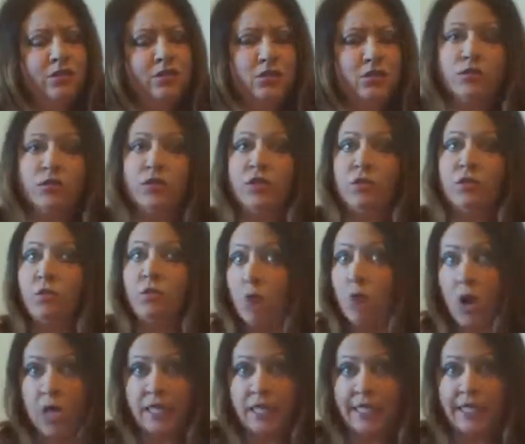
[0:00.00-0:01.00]
Do you really
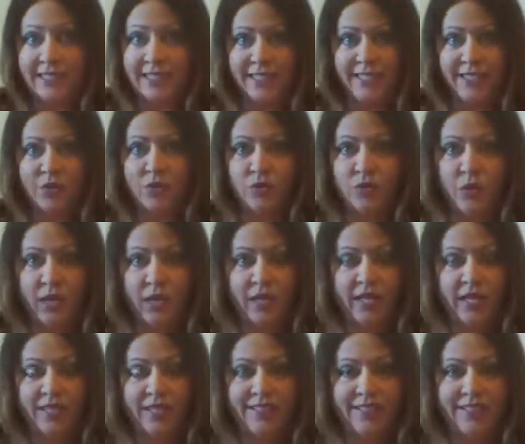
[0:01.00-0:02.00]
walk in his
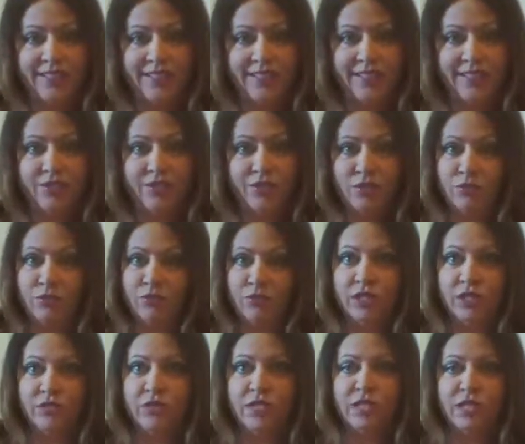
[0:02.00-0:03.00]
way? Do you
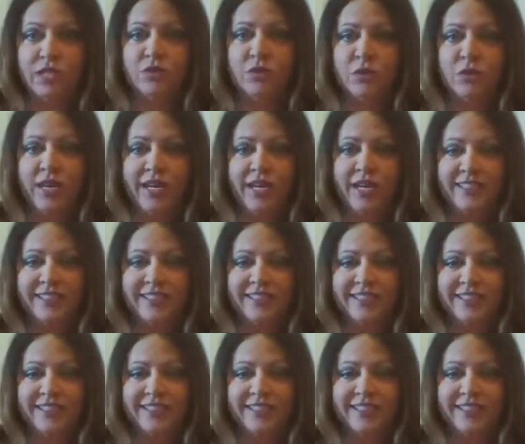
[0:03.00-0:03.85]
live in his way?